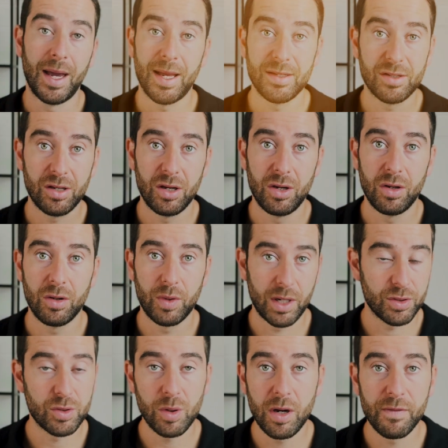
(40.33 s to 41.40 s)
And so when I
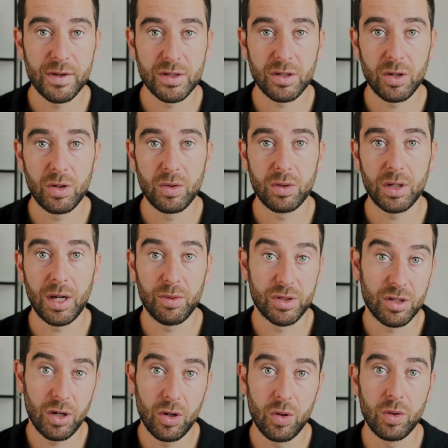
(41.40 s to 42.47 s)
was 12 years old, I was
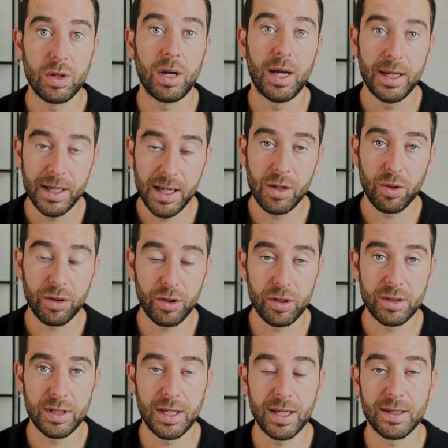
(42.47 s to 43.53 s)
told I need
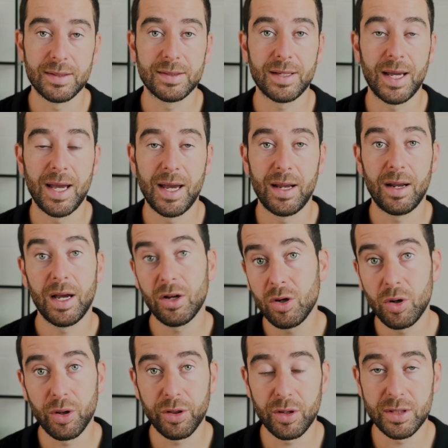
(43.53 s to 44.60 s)
orthotics, and I got
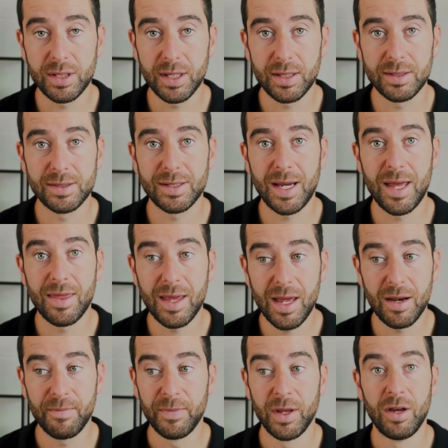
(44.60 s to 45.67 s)
orthotics. And
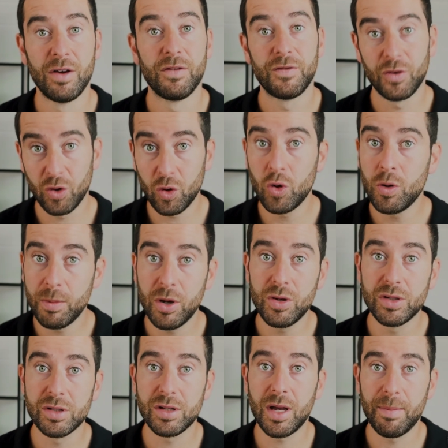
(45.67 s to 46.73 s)
then for
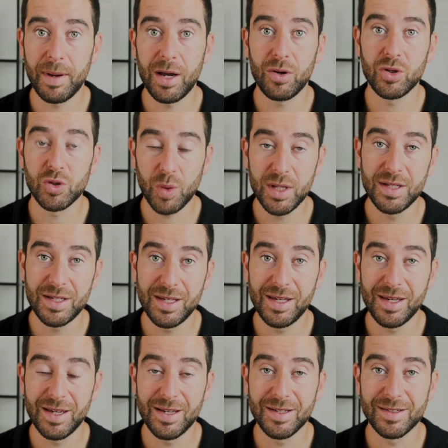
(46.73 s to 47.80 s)
almost about 20
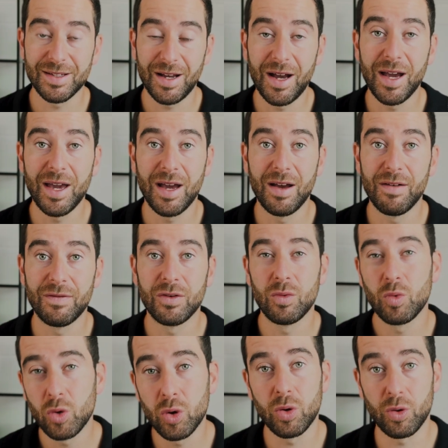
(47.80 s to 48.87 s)
years, I have
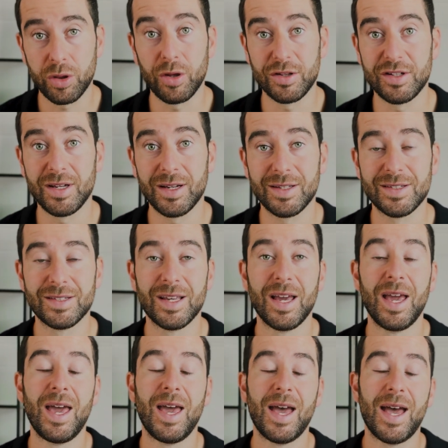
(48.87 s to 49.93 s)
worn orthotics.
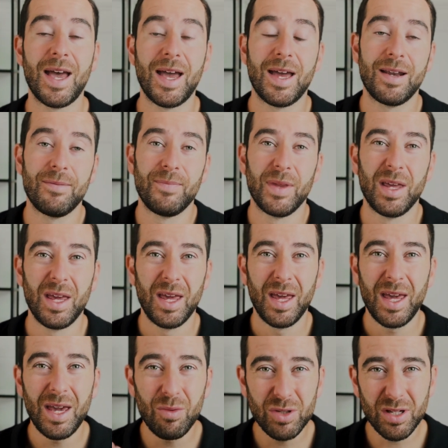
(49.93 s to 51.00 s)
And
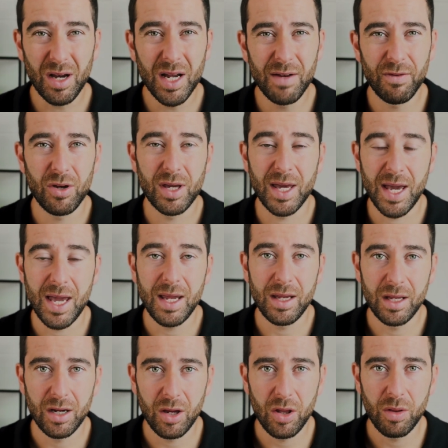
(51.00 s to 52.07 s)
it was kind of okay,
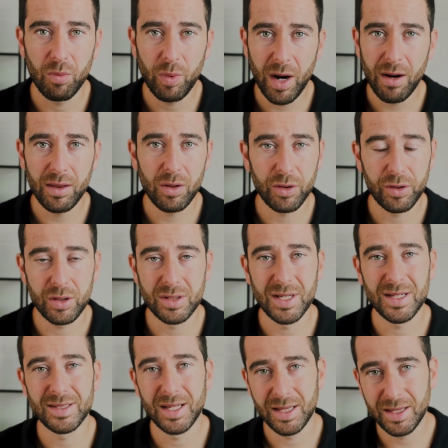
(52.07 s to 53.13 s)
you know, wearing the
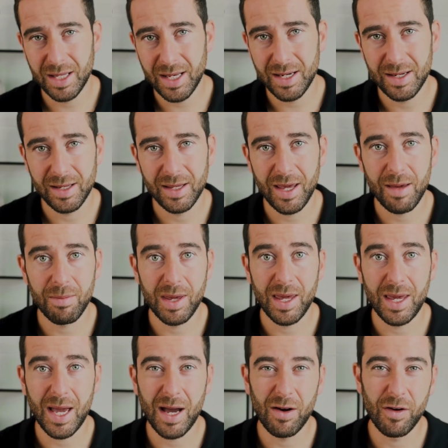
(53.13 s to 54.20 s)
orthotics, it did get
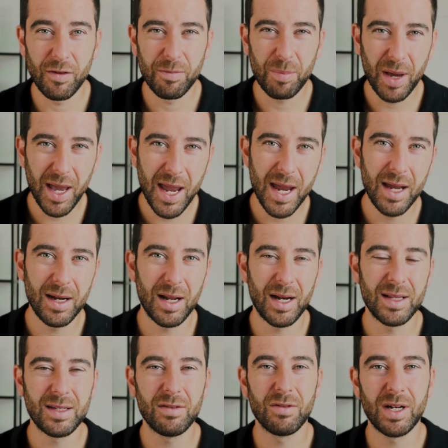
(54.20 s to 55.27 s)
me out of pain, and
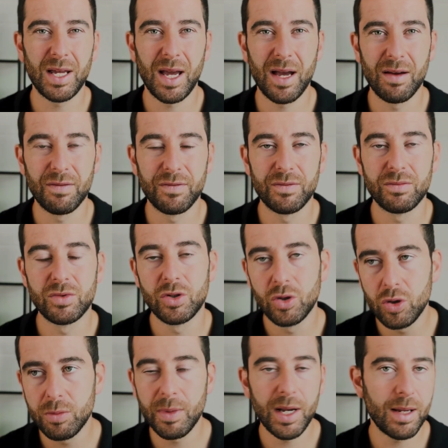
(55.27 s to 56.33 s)
I didn't really have
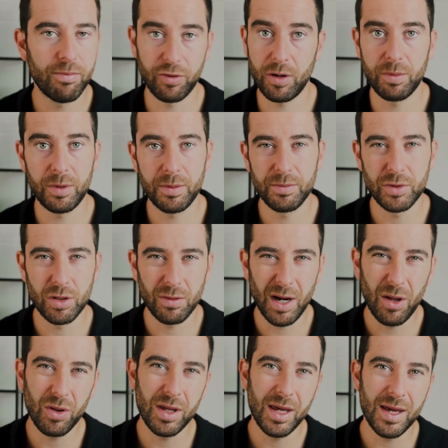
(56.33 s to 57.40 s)
too many problems
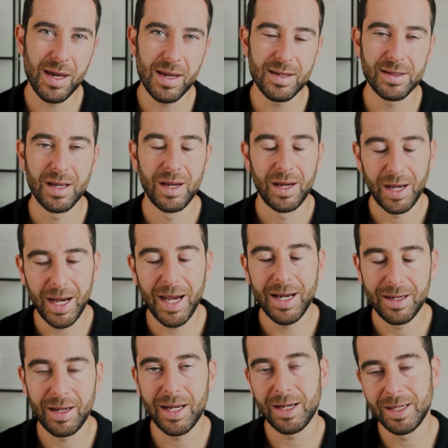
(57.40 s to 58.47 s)
throughout the years. I
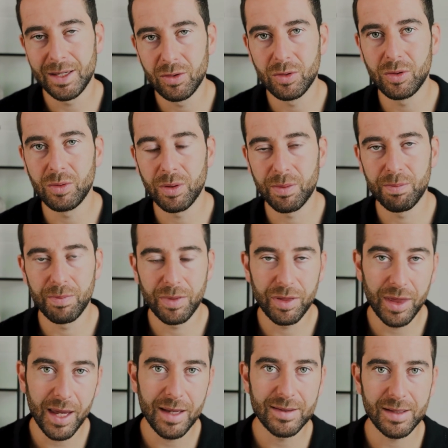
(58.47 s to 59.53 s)
had like little
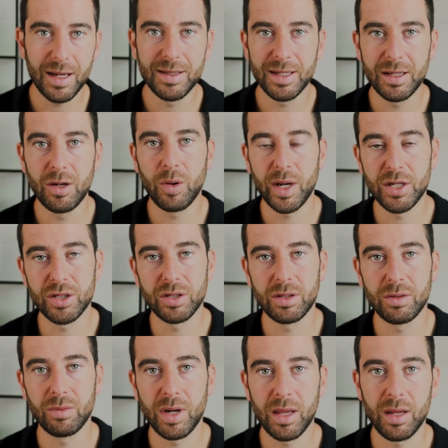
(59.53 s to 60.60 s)
things that I did
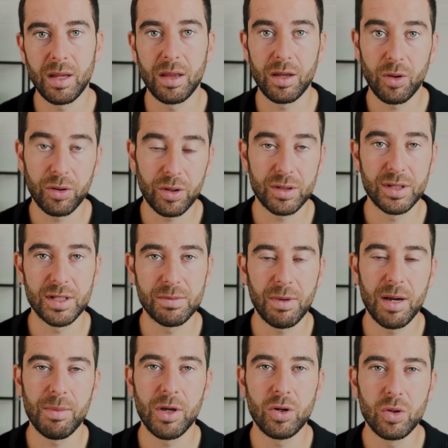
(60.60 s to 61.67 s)
question whether the orthotics
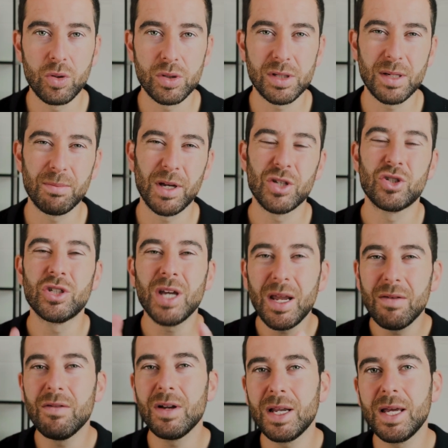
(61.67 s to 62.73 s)
might be causing, but
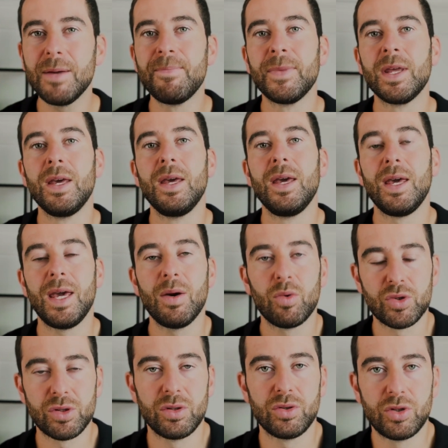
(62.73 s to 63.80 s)
generally it
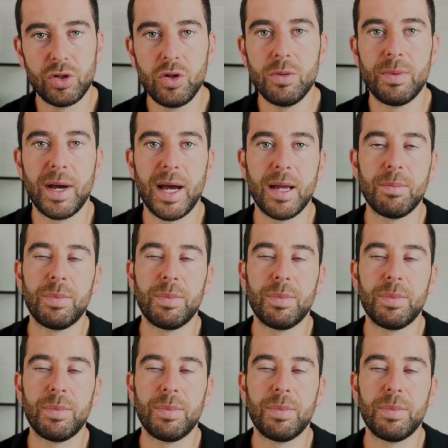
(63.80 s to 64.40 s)
wasn't too bad.